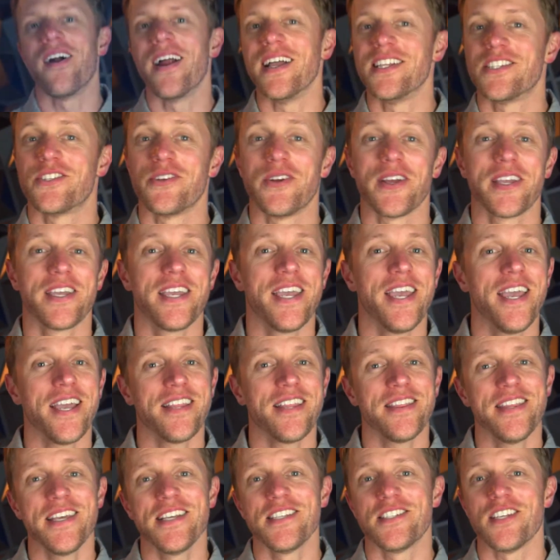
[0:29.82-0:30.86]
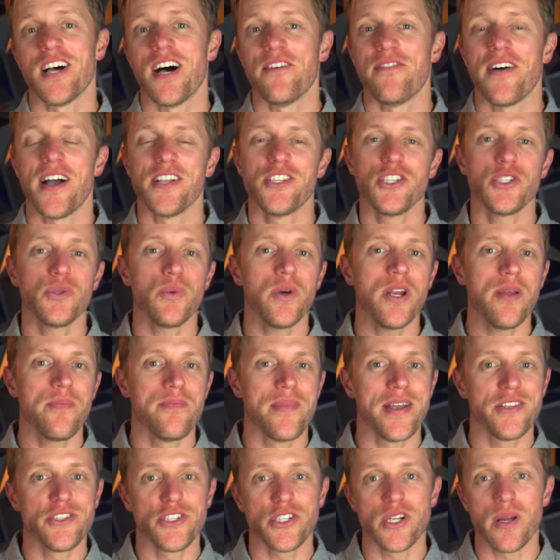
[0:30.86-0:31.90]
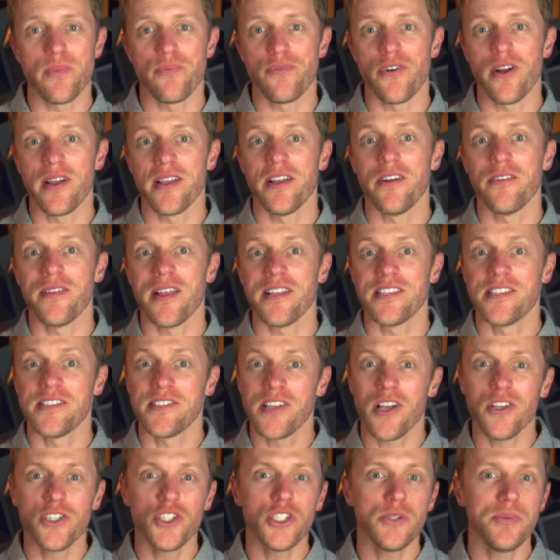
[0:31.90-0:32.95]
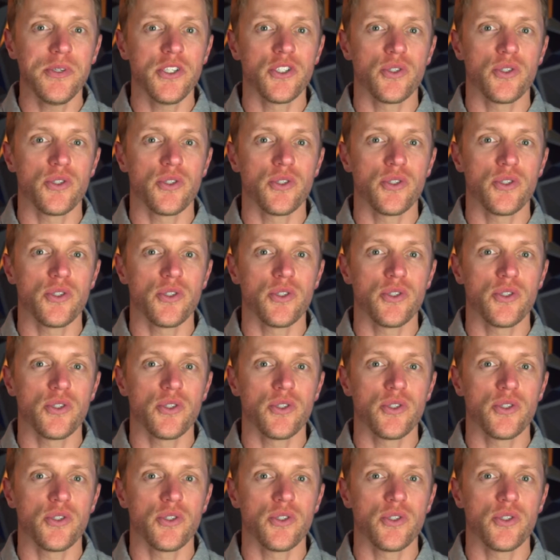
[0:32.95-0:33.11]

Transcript: right, so to kick things off, I just want to mention up front here that since I'll just be